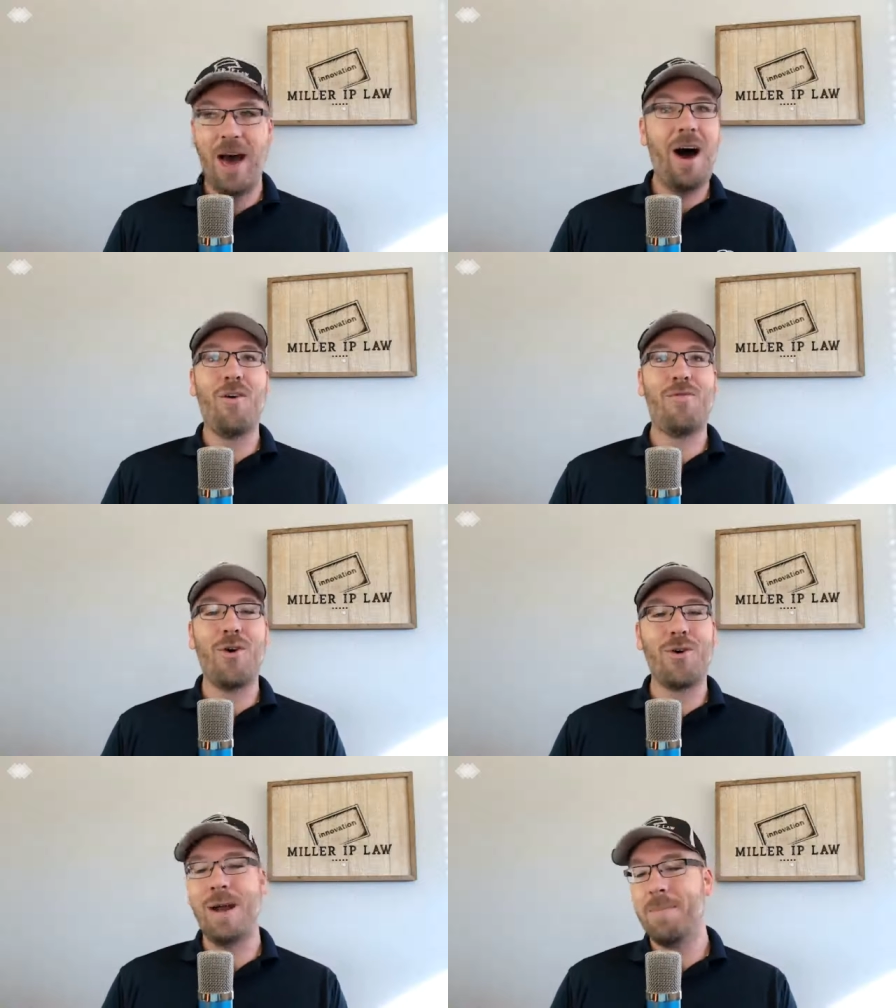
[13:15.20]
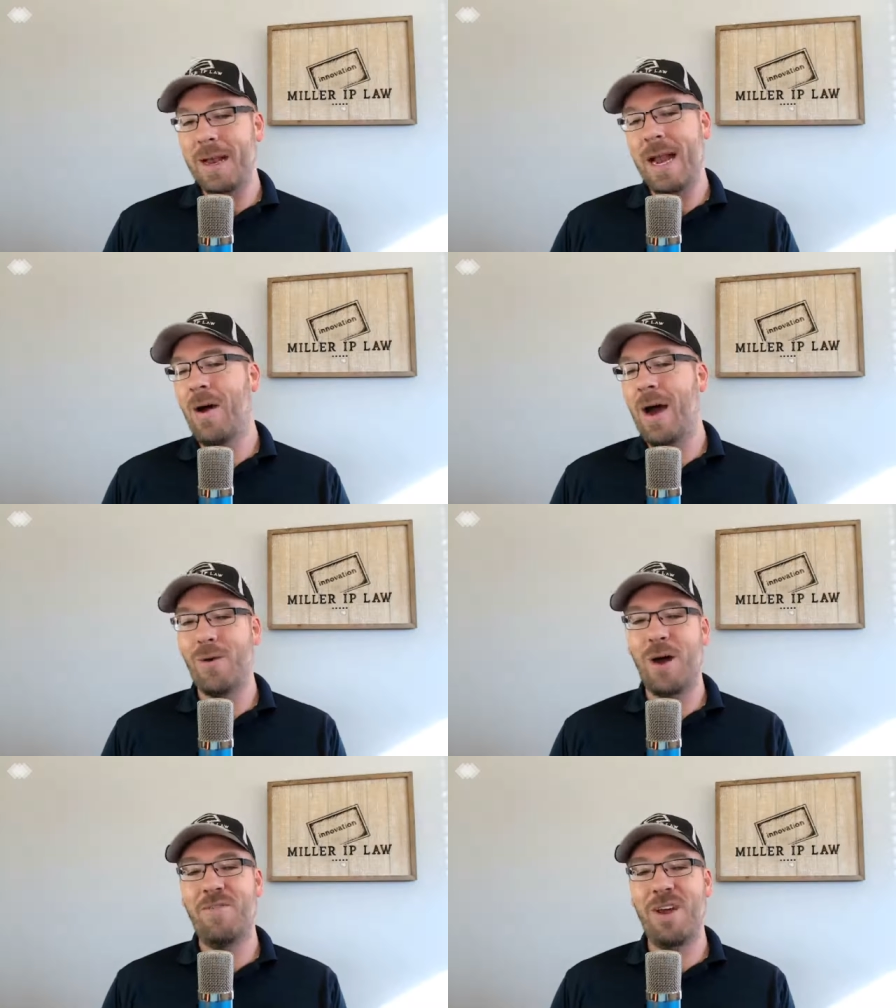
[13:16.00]
all for it but now how
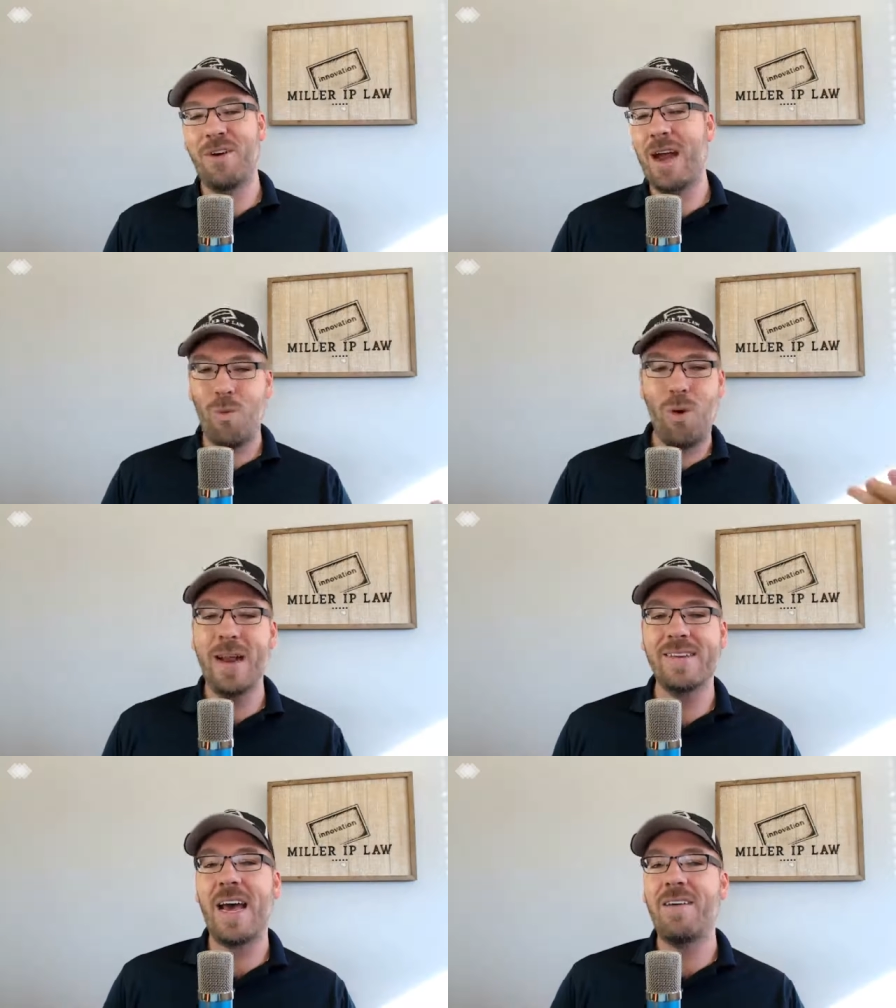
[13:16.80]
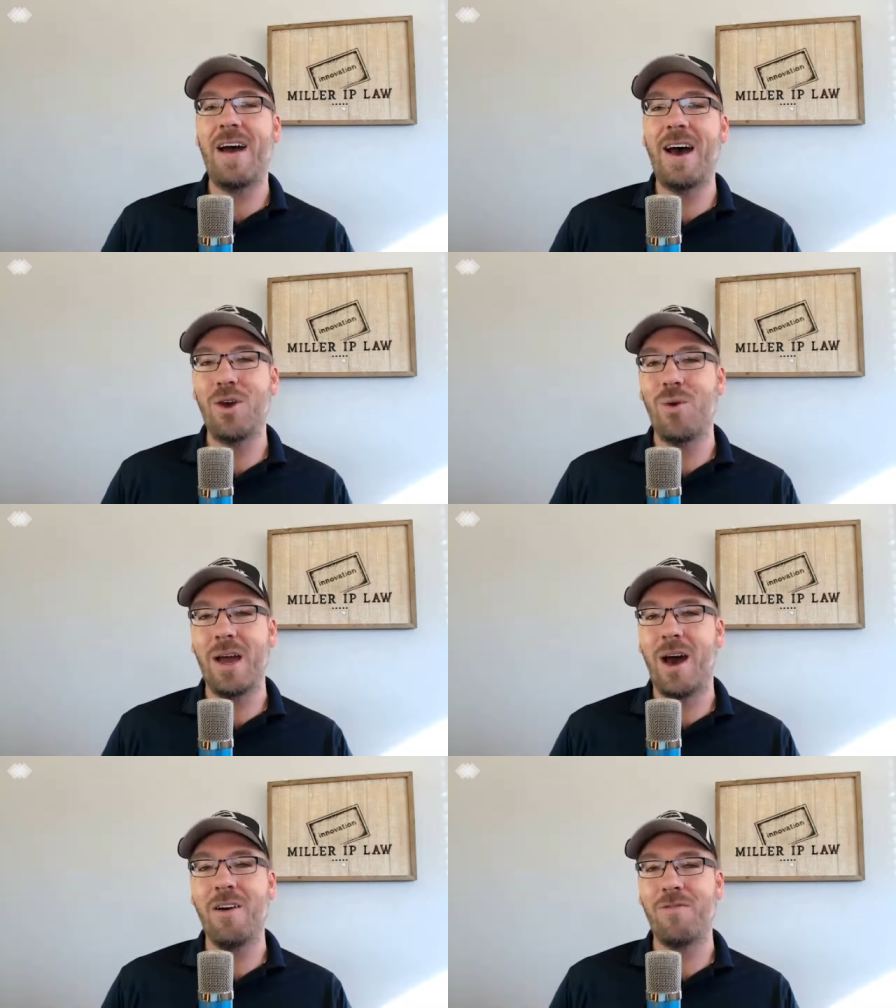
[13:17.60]
do i figure out what is that value
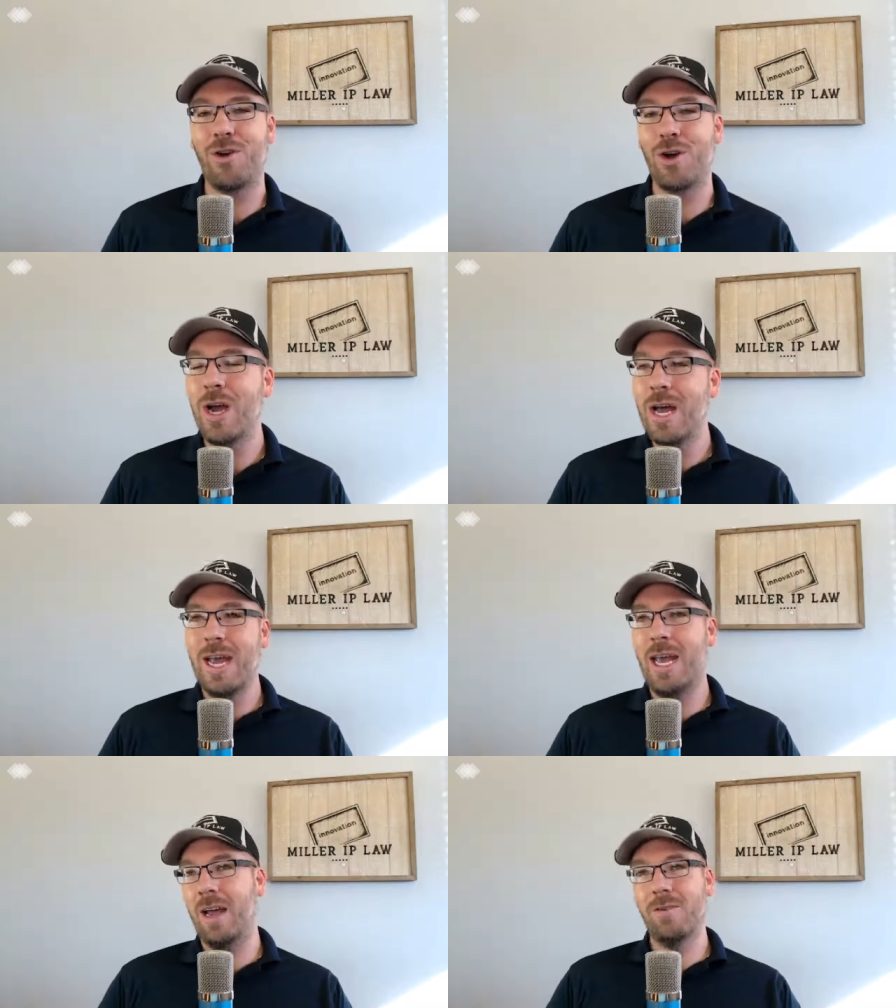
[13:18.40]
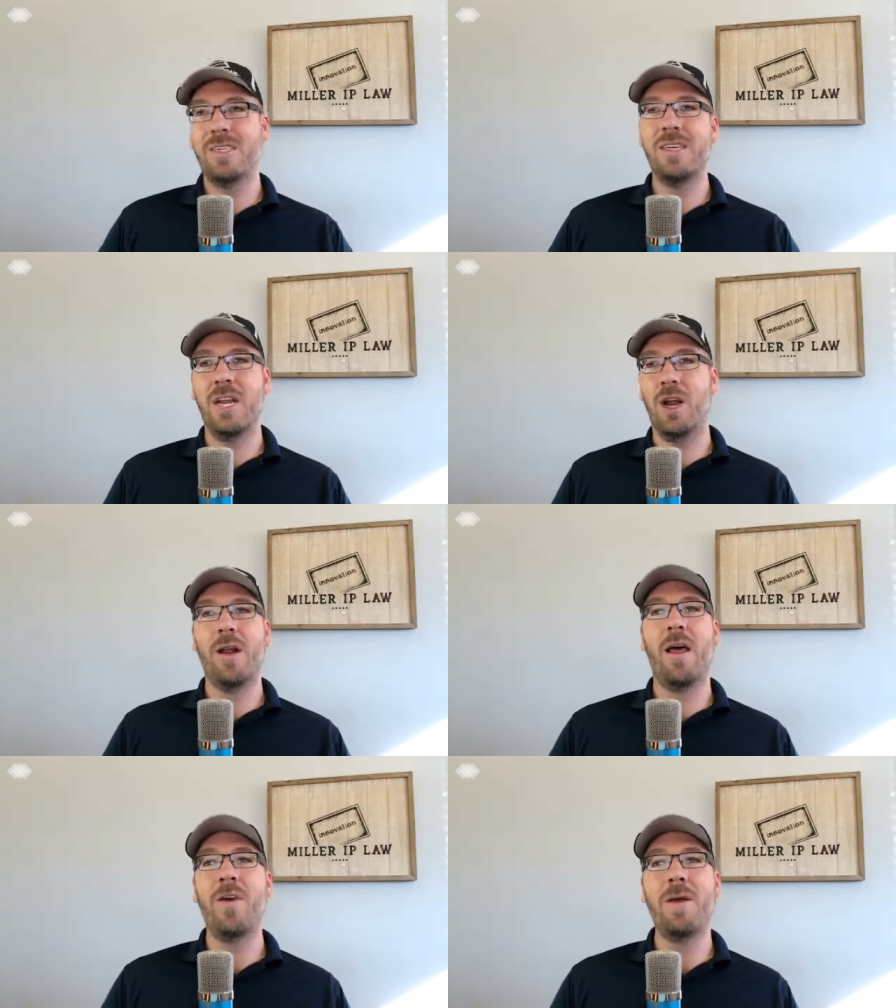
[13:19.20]
i offer and i was you know
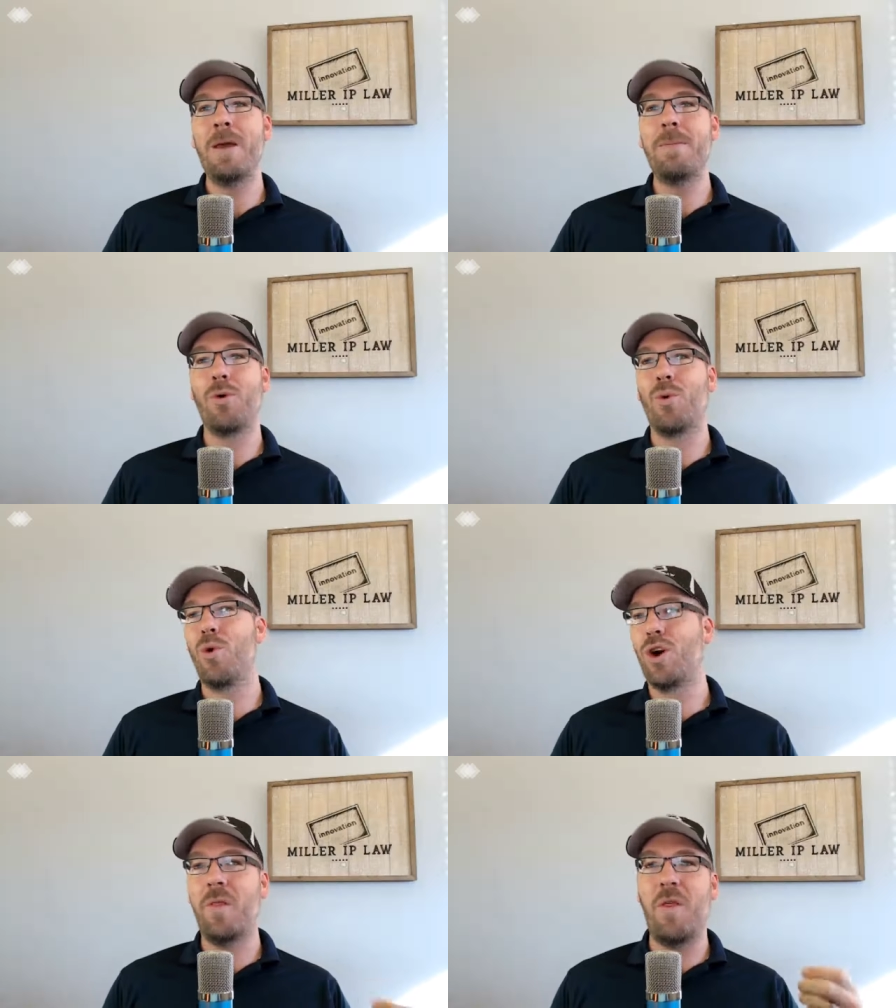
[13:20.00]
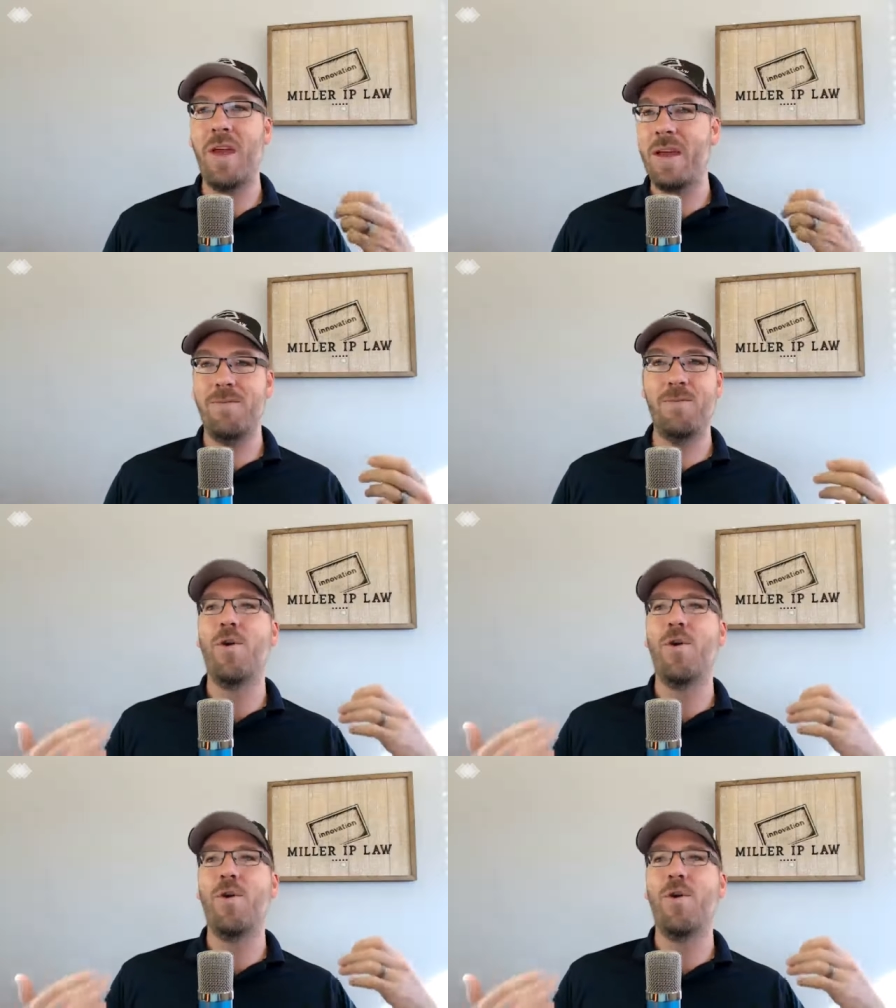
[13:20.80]
and i think people are worried that they